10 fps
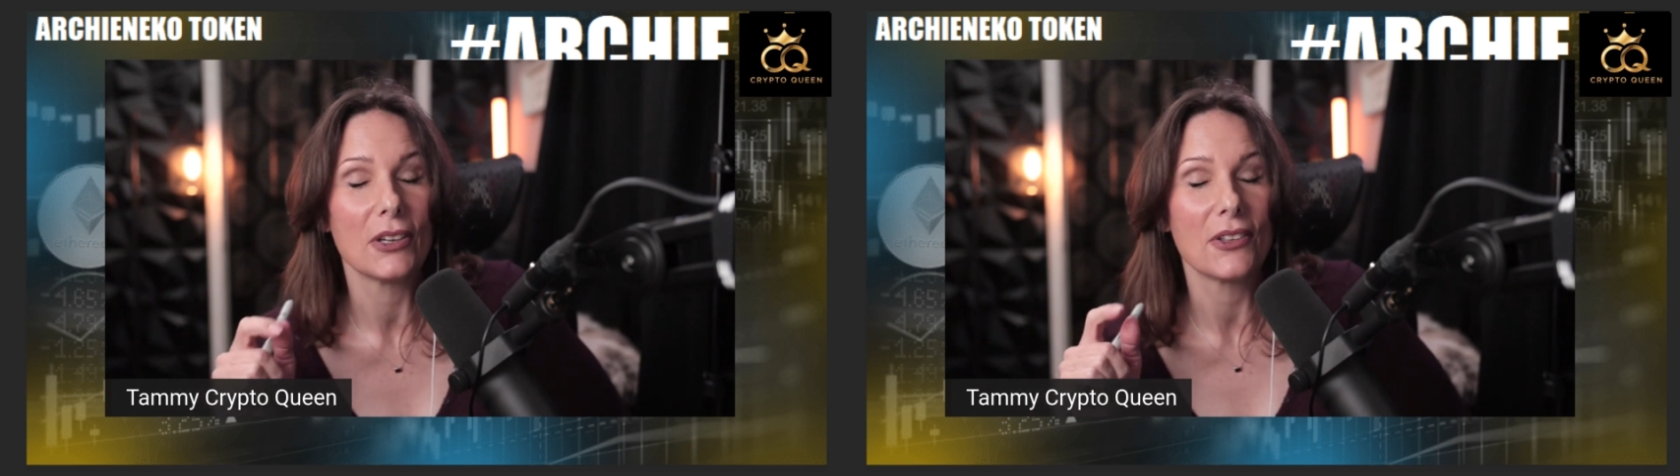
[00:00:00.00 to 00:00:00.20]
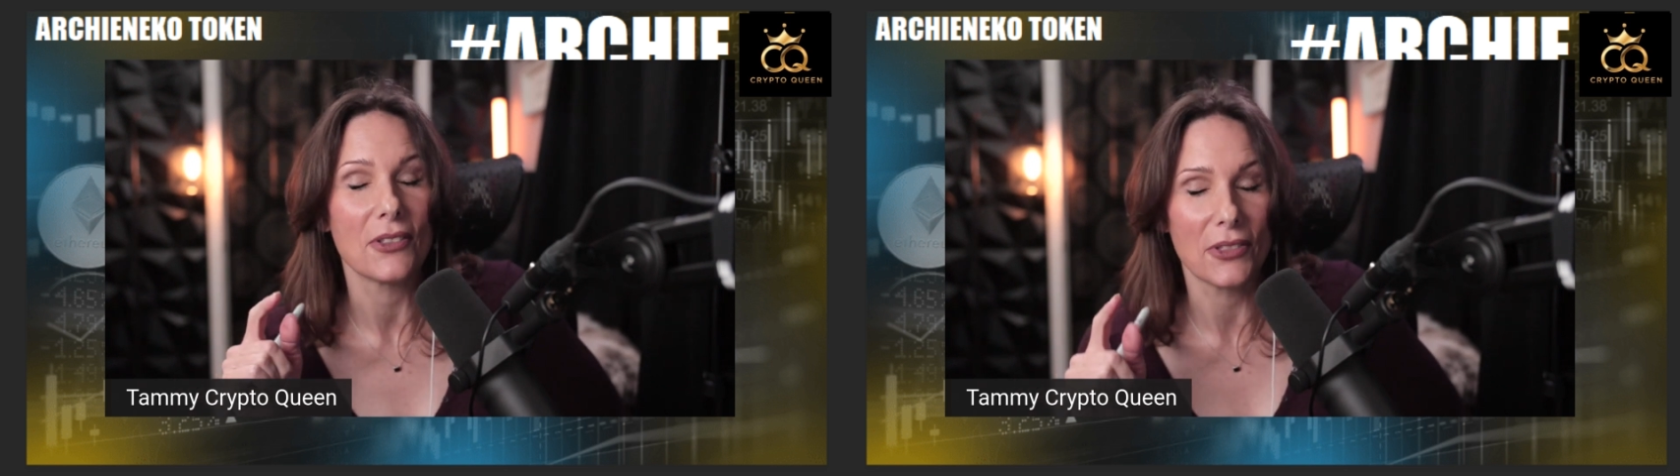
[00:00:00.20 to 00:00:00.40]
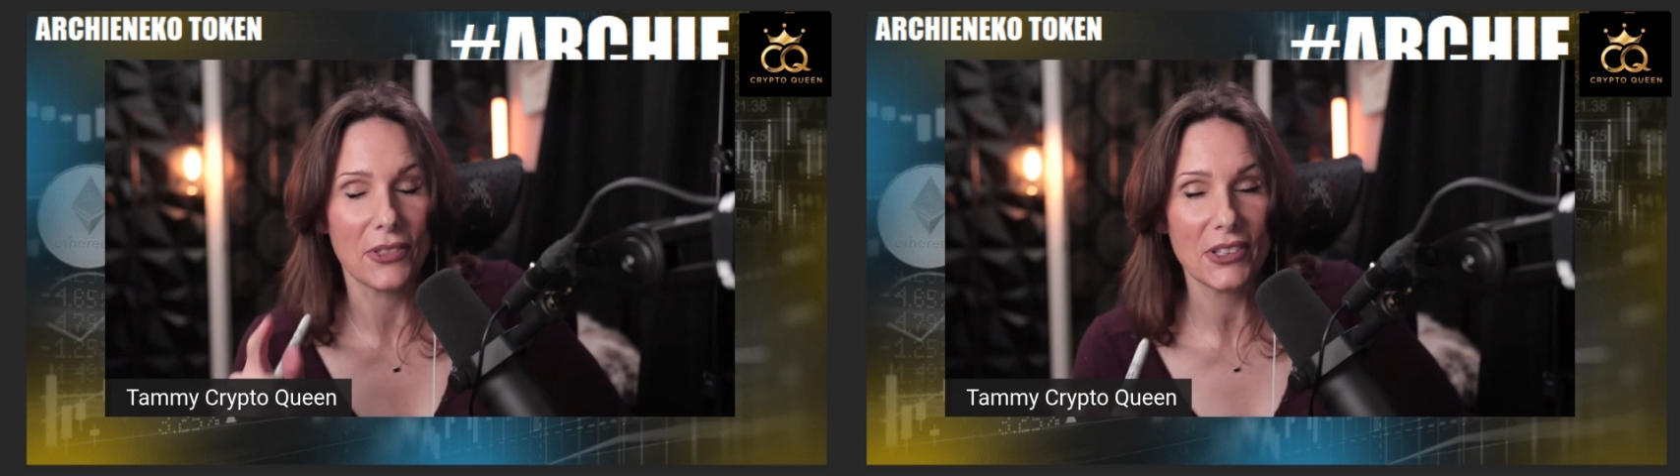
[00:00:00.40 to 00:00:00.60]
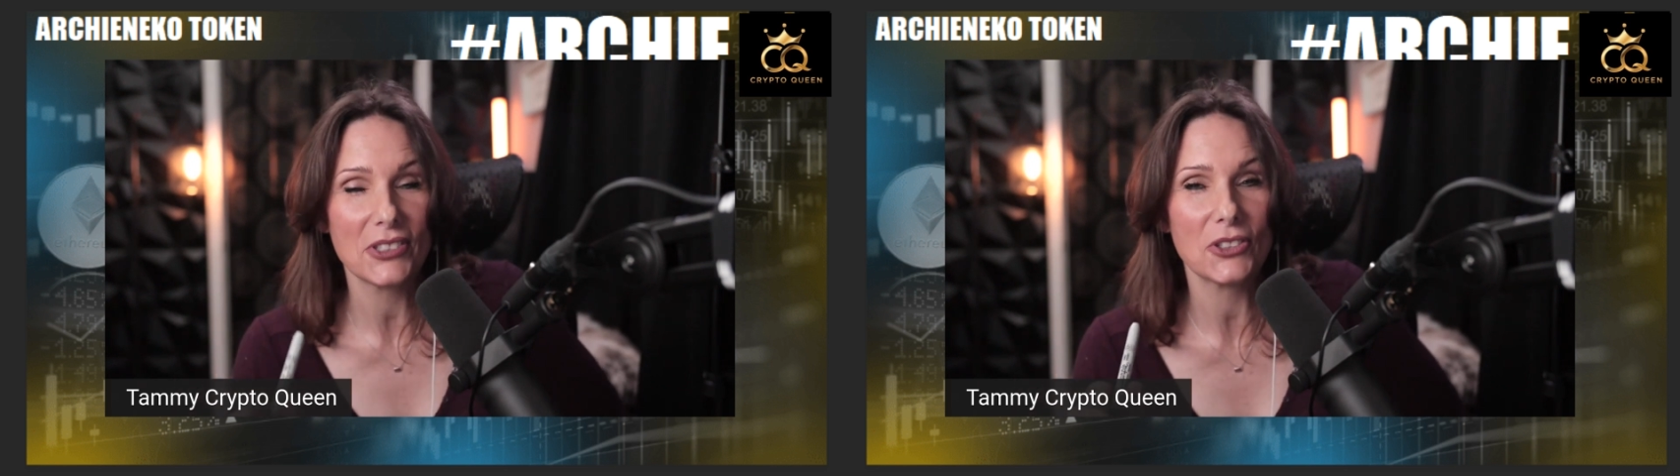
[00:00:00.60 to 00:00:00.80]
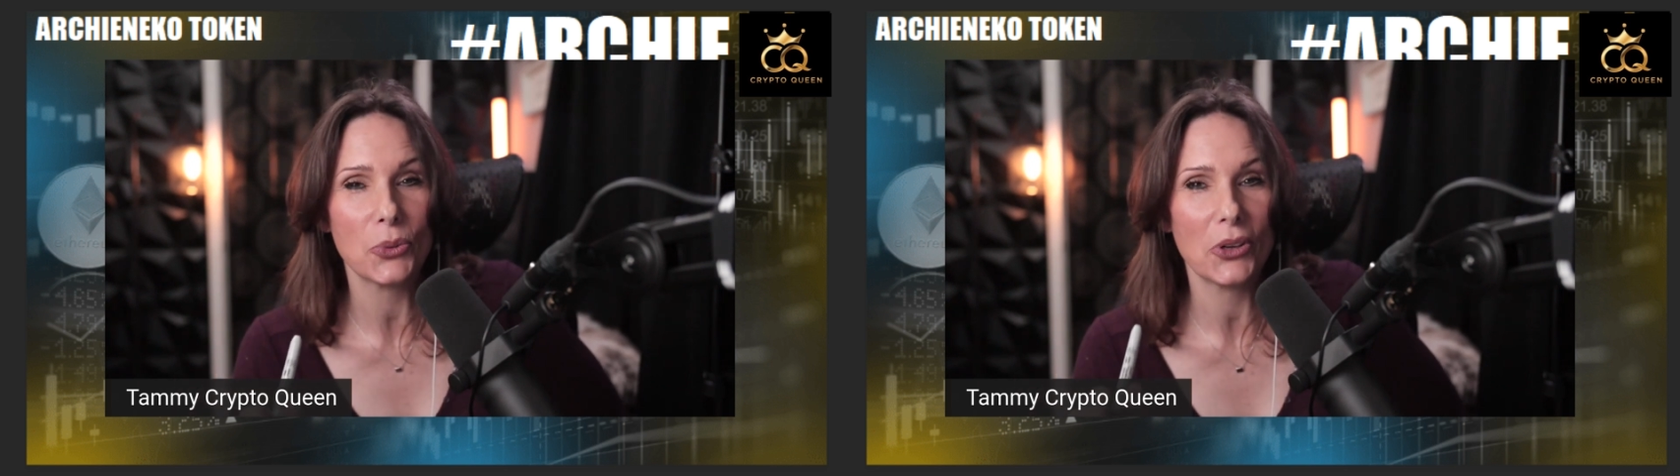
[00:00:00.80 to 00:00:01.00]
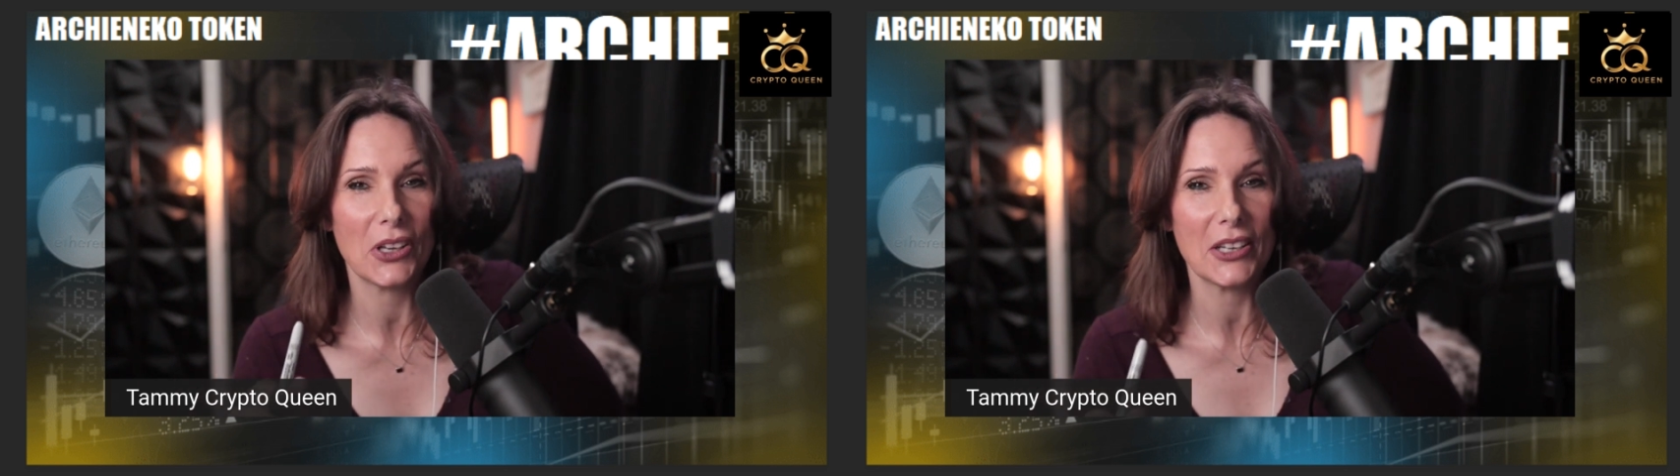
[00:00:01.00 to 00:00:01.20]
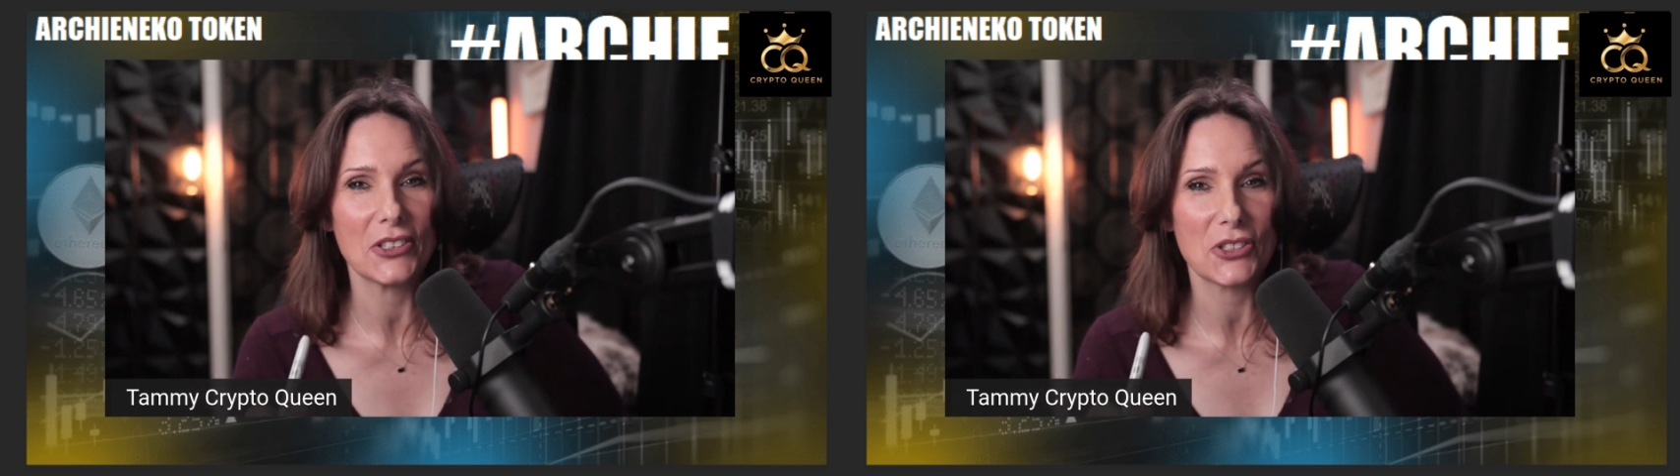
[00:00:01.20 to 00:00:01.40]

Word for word: This is what you need to